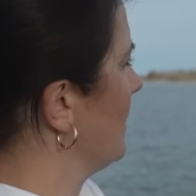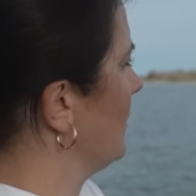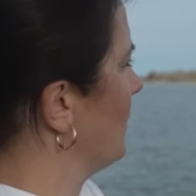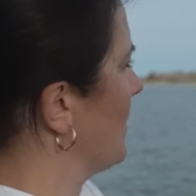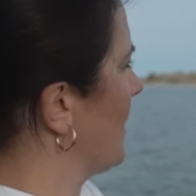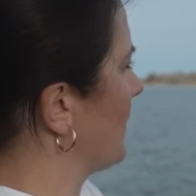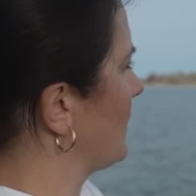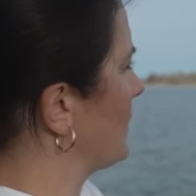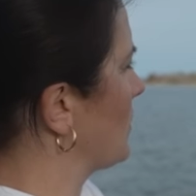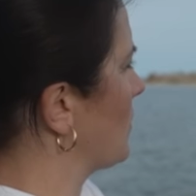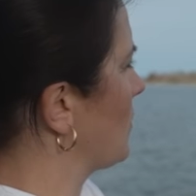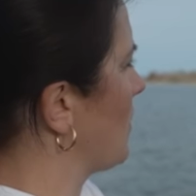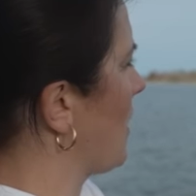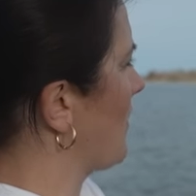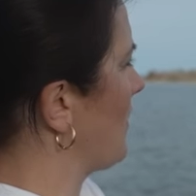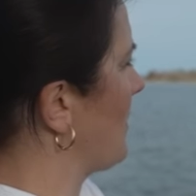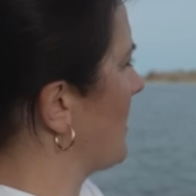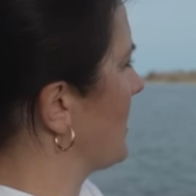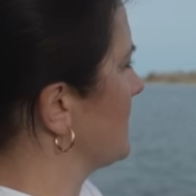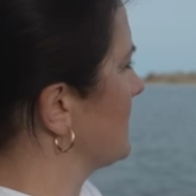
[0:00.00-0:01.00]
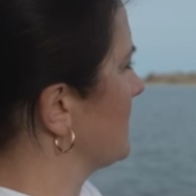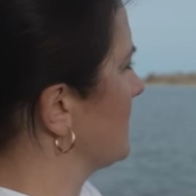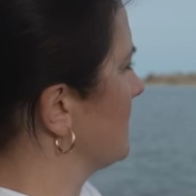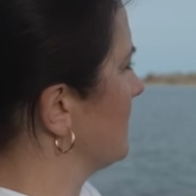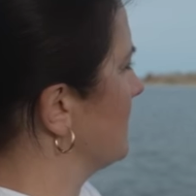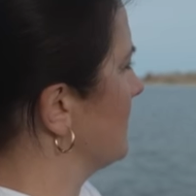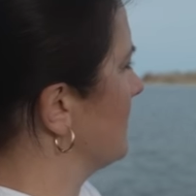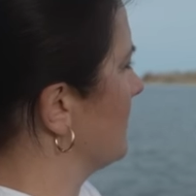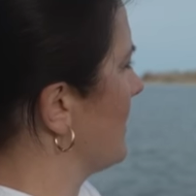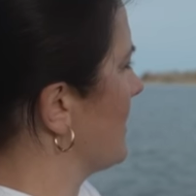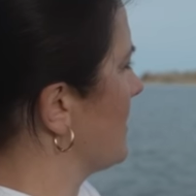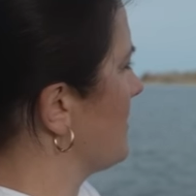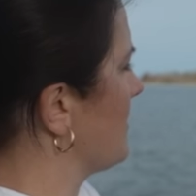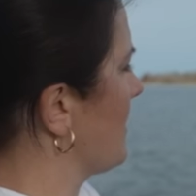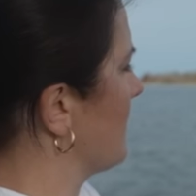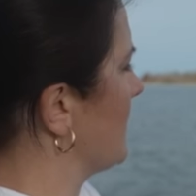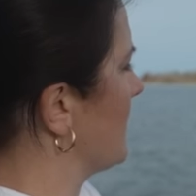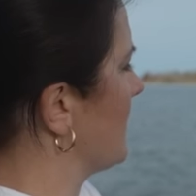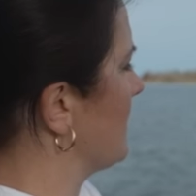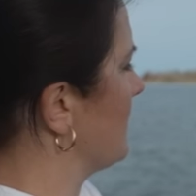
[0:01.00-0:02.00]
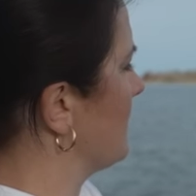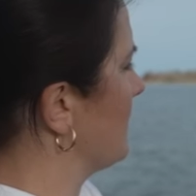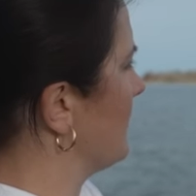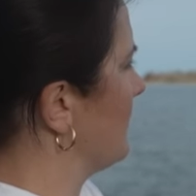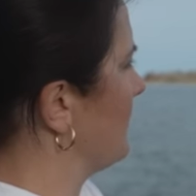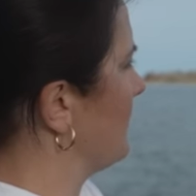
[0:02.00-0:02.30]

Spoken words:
you would have to crop it right about there.